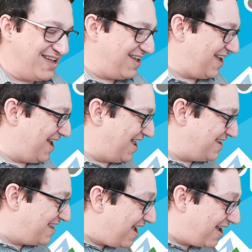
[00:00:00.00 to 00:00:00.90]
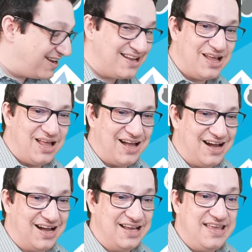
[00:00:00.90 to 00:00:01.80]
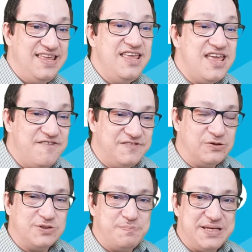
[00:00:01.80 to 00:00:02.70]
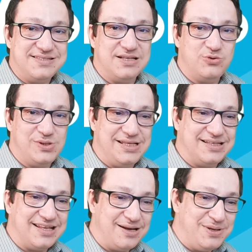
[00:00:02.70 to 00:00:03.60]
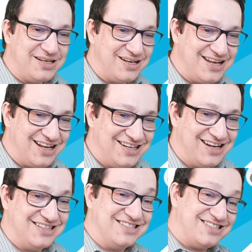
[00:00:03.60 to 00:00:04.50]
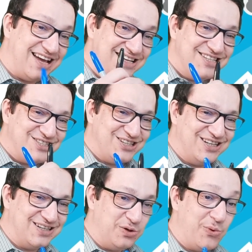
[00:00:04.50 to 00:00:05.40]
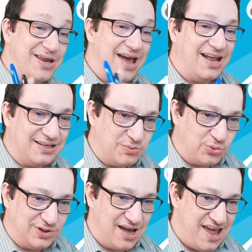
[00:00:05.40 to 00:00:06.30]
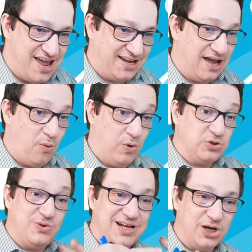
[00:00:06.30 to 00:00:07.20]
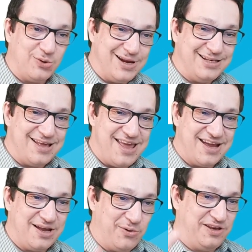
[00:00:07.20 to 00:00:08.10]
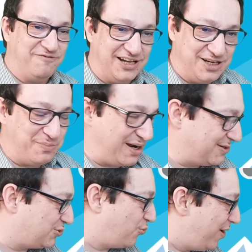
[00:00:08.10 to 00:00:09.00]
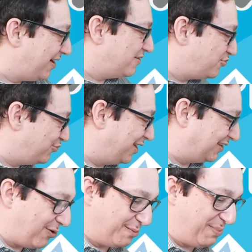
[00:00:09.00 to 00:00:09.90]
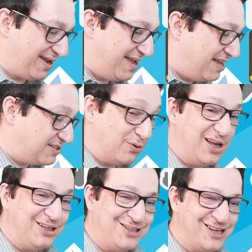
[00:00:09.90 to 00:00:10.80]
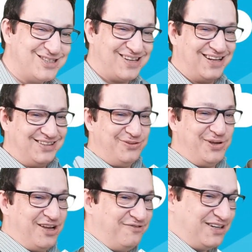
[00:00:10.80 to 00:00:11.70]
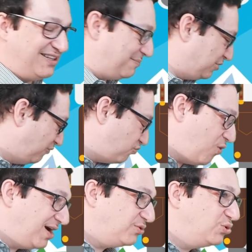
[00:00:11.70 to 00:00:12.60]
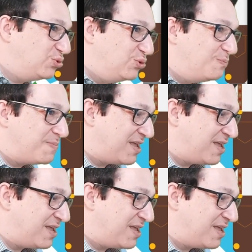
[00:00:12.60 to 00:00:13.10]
And then if those pixels we determine that they are inside the circle, we add them to the area. Once we calculate the area, we divide it by r square, and we should get our pi. So let's get started. We have a little bit of work to do.